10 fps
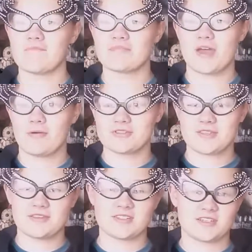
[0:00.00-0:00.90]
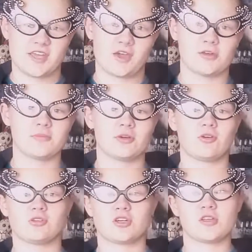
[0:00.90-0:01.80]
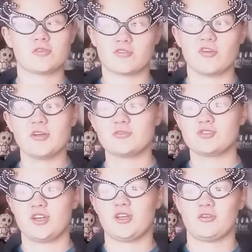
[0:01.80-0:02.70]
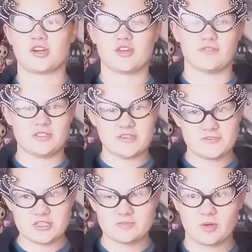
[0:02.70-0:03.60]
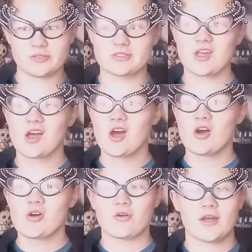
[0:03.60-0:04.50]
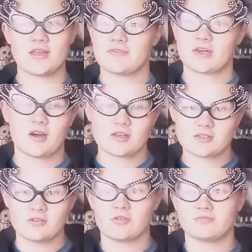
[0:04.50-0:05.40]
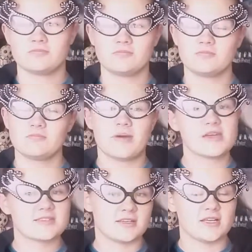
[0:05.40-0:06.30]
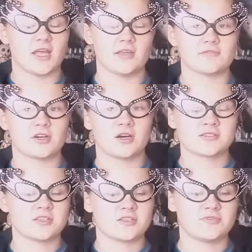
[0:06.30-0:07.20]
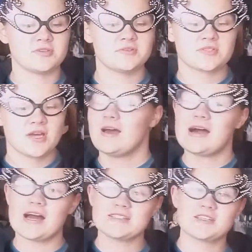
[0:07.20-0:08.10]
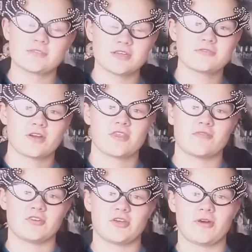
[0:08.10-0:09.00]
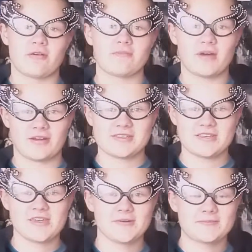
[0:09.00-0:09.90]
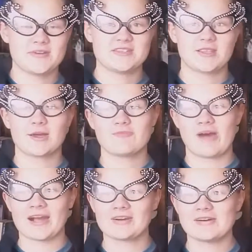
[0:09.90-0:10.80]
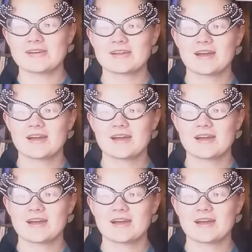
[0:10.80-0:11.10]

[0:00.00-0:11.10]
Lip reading: There wasn't the San Diego Comic Con trailer or the final trailer or any of the TV spots or any of the basically any of the cast interviews. I said twice throughout that video how embarrassing it will be to look back on,